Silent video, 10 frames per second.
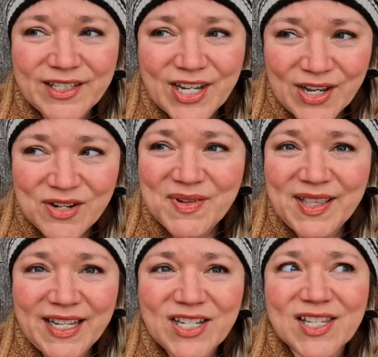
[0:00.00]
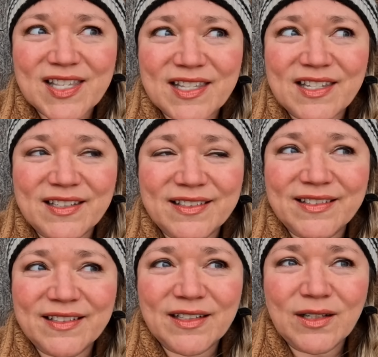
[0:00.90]
genuinely just
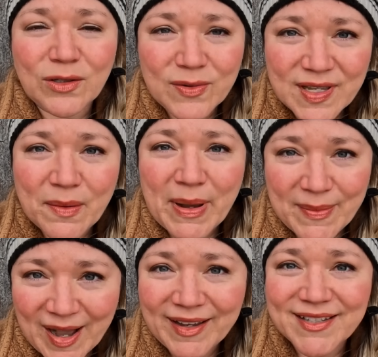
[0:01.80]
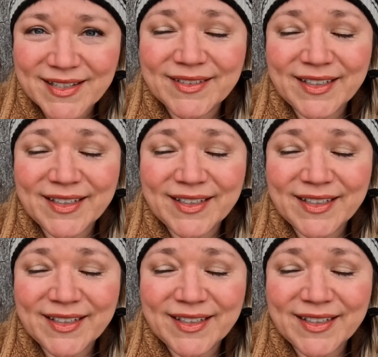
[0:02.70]
losing my mind.